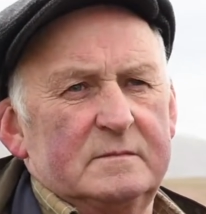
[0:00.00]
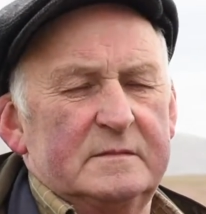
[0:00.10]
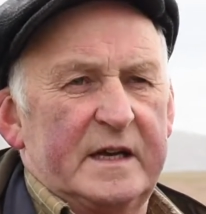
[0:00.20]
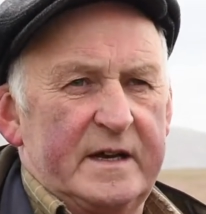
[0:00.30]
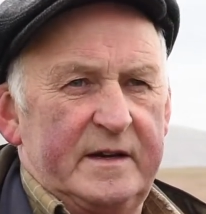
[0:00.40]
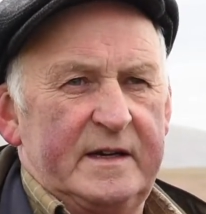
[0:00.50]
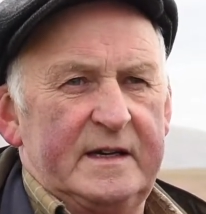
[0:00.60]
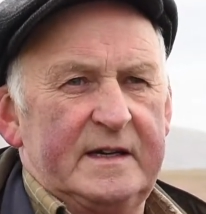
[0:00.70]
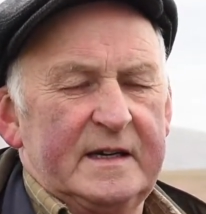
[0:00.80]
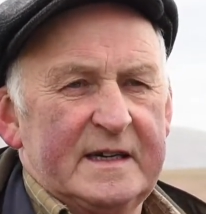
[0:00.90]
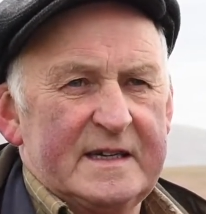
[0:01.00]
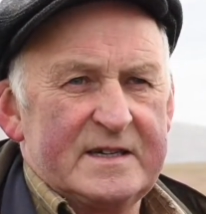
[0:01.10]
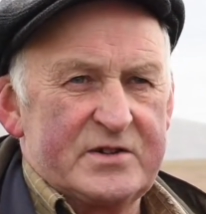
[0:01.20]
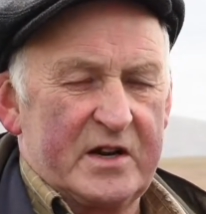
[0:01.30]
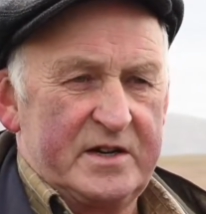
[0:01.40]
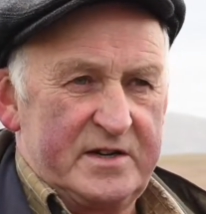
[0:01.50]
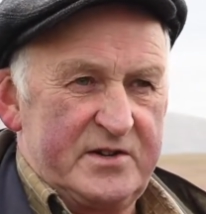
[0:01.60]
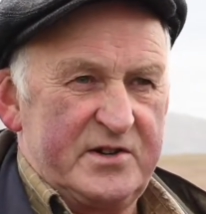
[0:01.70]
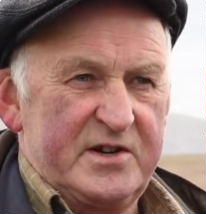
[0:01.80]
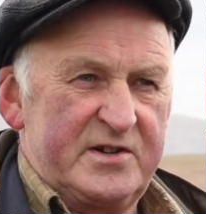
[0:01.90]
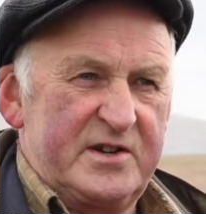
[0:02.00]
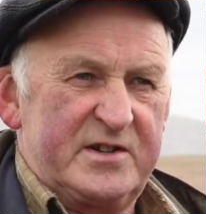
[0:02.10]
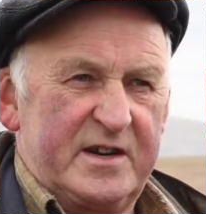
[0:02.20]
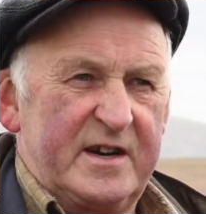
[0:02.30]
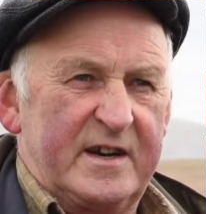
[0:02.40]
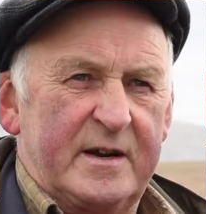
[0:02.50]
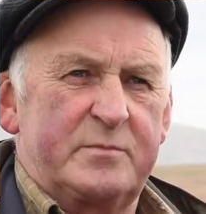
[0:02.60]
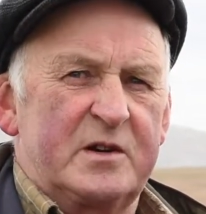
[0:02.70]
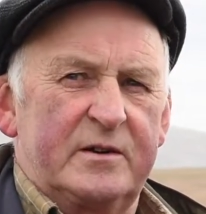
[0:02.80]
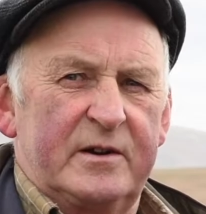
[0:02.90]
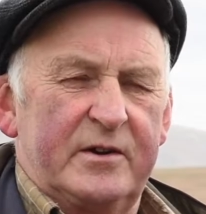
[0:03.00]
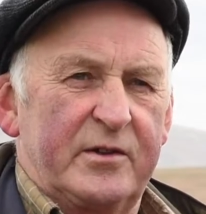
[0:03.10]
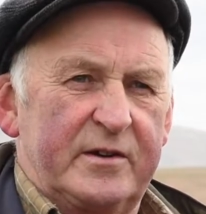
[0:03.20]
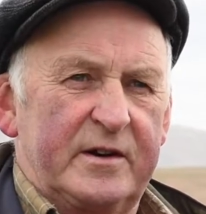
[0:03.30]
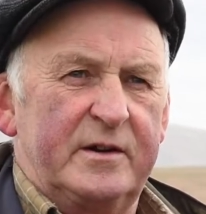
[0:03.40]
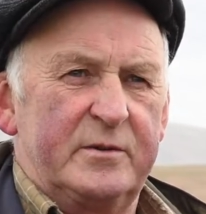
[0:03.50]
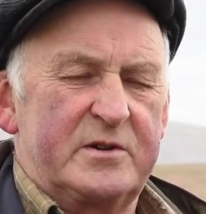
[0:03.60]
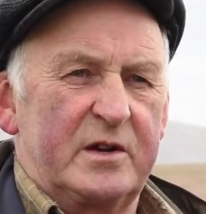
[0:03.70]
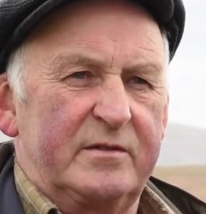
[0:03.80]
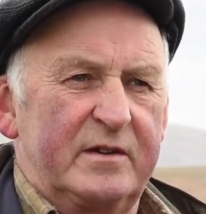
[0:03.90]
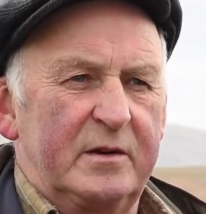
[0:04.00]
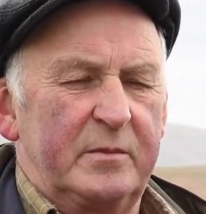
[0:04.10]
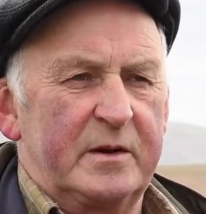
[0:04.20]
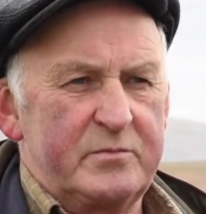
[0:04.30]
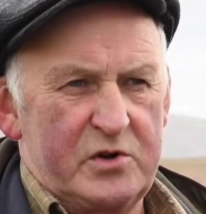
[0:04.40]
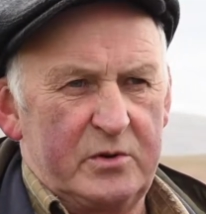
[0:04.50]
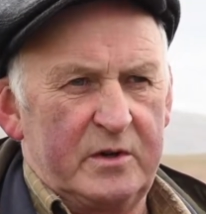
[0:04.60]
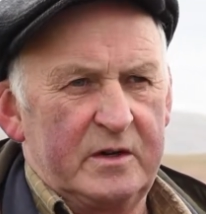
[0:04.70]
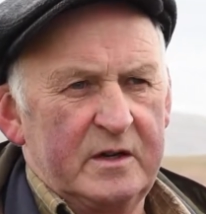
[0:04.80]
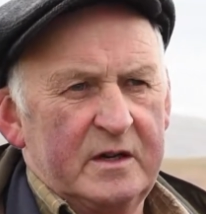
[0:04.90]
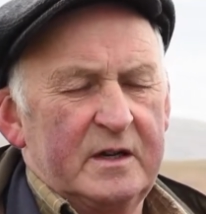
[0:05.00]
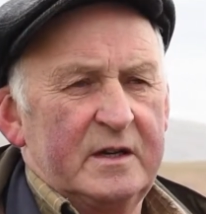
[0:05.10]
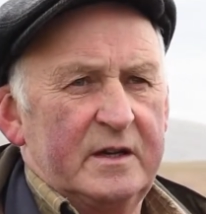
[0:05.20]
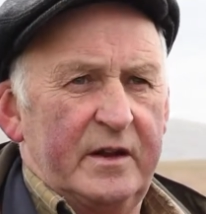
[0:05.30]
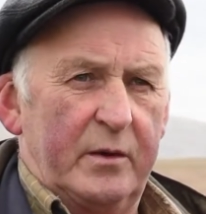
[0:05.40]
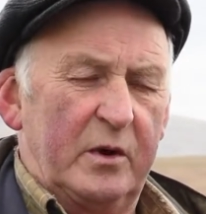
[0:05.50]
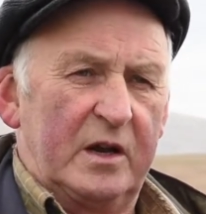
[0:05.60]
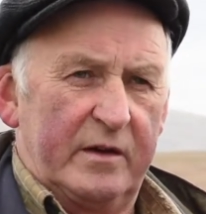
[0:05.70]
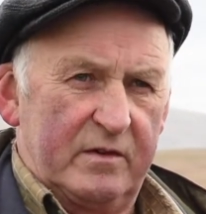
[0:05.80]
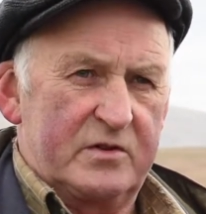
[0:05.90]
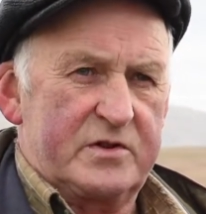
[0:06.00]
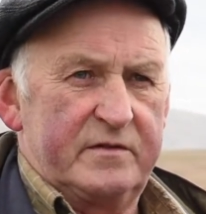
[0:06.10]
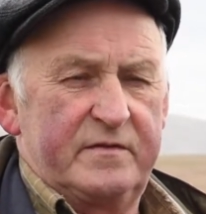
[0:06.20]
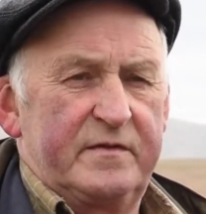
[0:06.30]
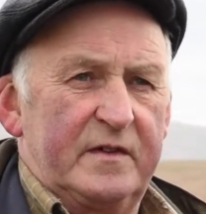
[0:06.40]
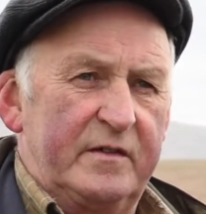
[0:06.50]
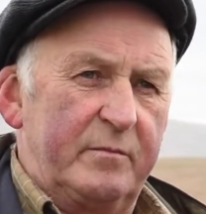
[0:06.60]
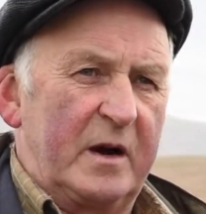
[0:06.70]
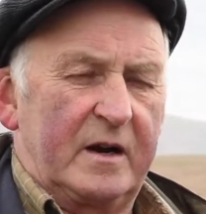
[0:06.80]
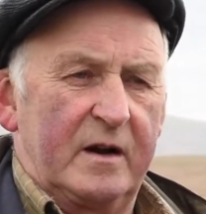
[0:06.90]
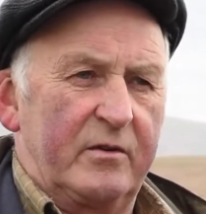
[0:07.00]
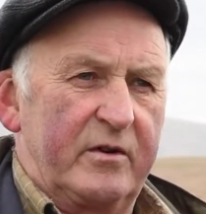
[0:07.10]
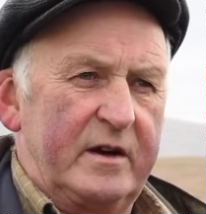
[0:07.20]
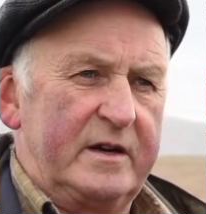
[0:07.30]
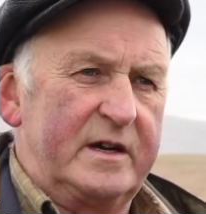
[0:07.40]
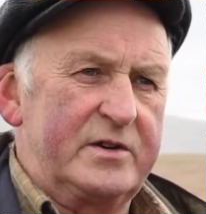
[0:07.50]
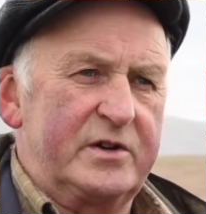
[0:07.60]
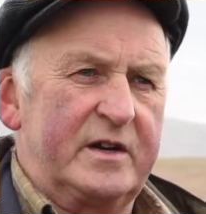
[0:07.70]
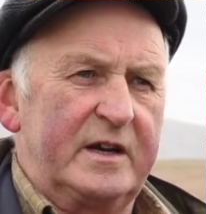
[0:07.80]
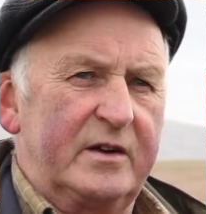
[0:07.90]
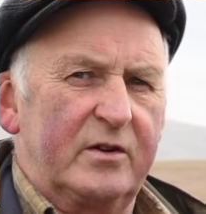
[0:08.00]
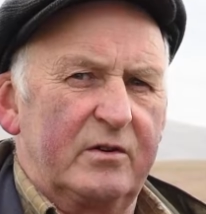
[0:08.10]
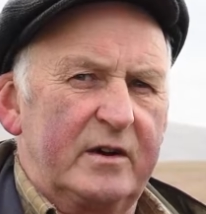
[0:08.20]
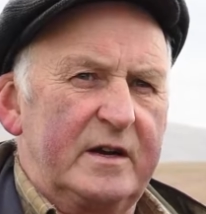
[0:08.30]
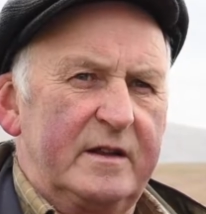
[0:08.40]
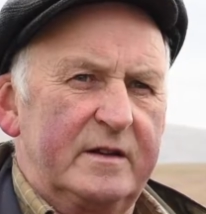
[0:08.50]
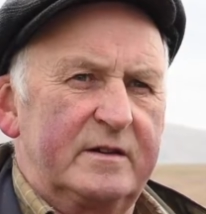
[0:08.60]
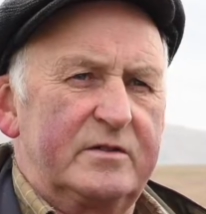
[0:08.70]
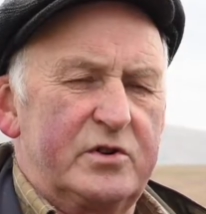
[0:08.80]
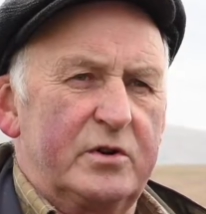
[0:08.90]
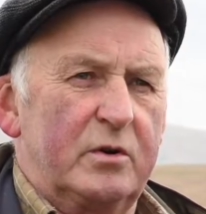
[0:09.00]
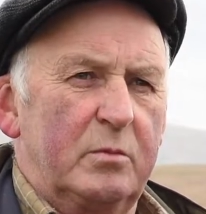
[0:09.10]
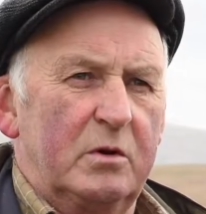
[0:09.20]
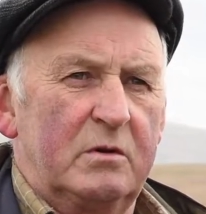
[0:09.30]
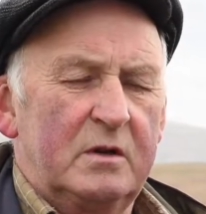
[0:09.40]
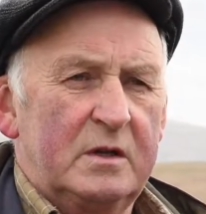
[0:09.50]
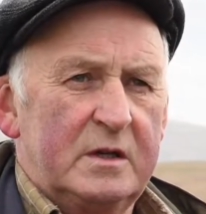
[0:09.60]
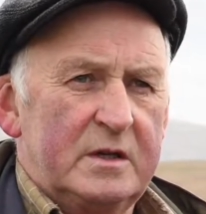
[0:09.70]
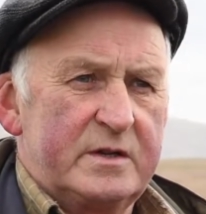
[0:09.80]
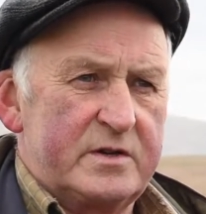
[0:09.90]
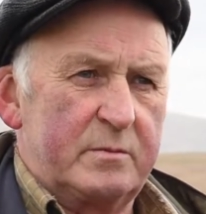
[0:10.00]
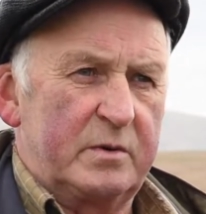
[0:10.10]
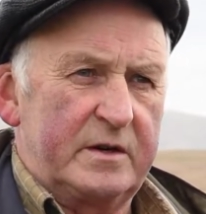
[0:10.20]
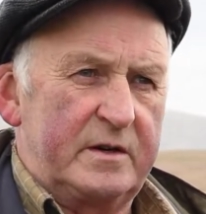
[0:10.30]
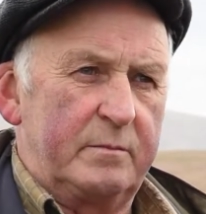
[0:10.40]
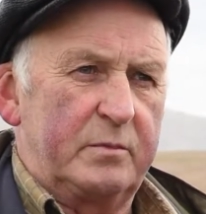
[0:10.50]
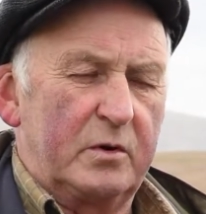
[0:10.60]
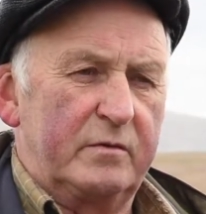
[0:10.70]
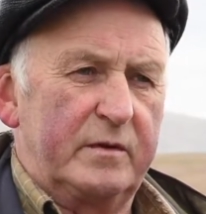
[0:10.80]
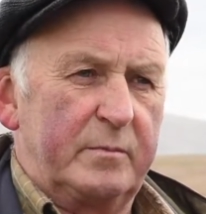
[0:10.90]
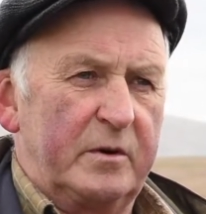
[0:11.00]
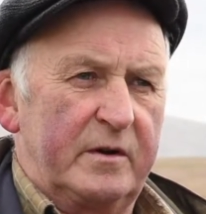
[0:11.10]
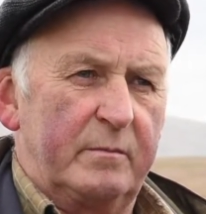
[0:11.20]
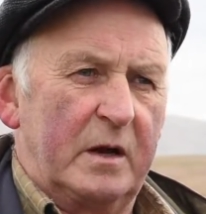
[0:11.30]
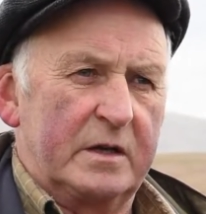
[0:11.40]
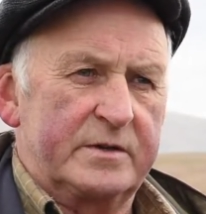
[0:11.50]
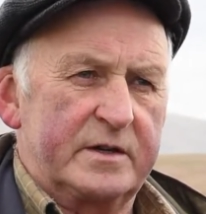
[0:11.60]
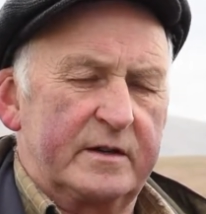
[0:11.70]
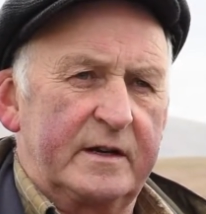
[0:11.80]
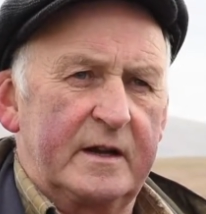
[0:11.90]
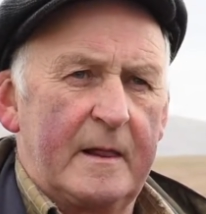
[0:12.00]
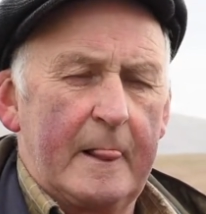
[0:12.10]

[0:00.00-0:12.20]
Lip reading: The scientists insisted it had absolutely nothing to do with Sellafield, but I'm sure there were levels of background radiation here already that Chernobyl simply tipped over the point of balance, I think.